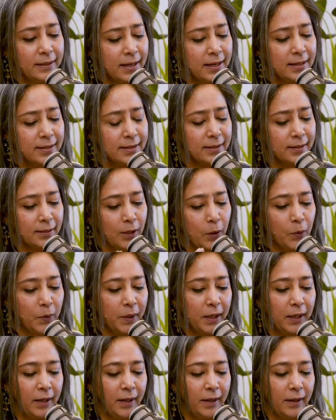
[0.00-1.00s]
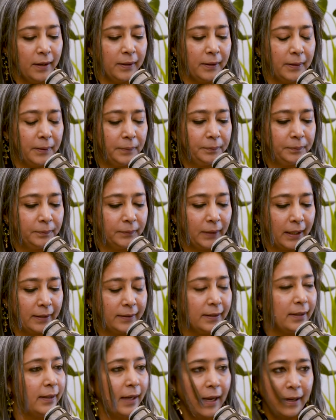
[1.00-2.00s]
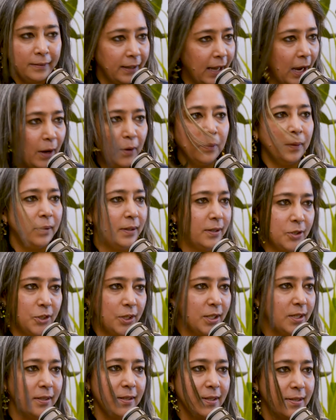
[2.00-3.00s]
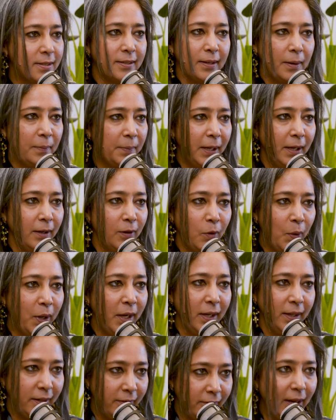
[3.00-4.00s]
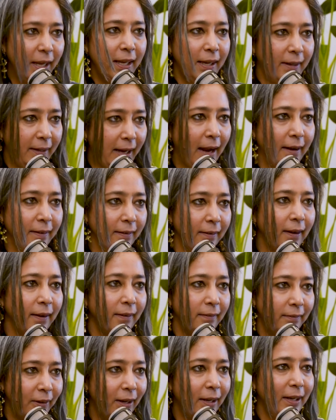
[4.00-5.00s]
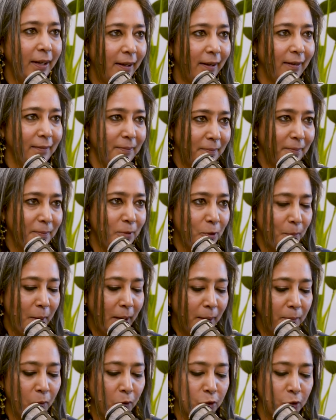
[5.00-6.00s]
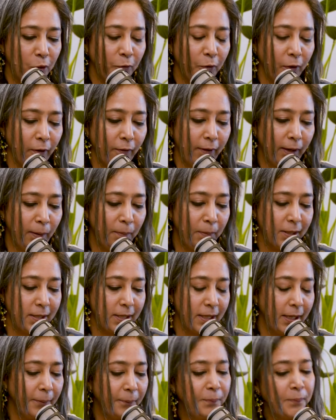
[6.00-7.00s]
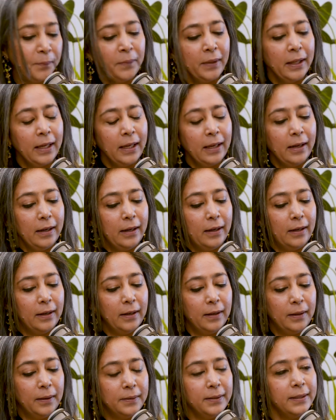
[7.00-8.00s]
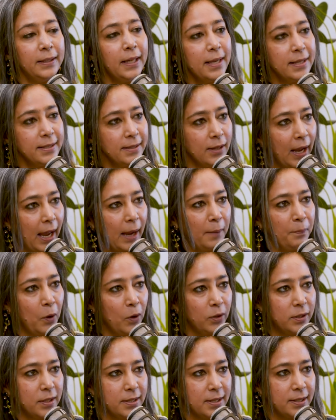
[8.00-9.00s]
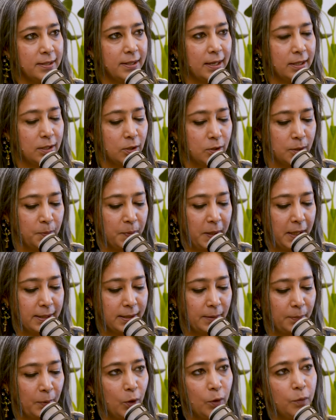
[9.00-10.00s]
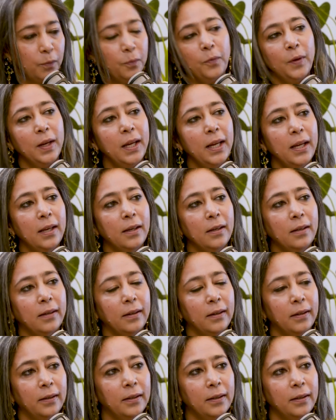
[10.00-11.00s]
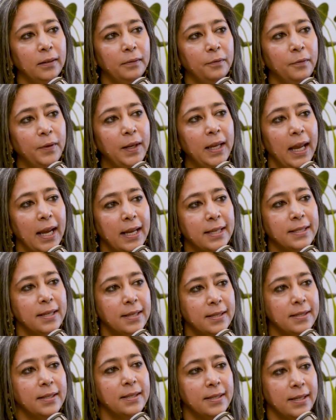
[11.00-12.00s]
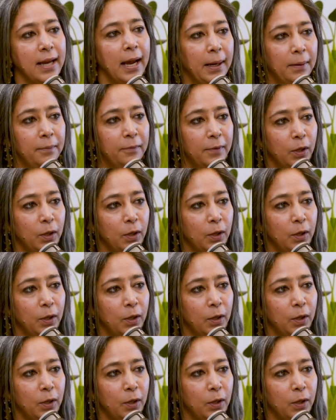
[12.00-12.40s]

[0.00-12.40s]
There is a theory, and now Srijan, this is going really candid and really to make most of your availability. There is a hypothesis that speaks about we exist in time.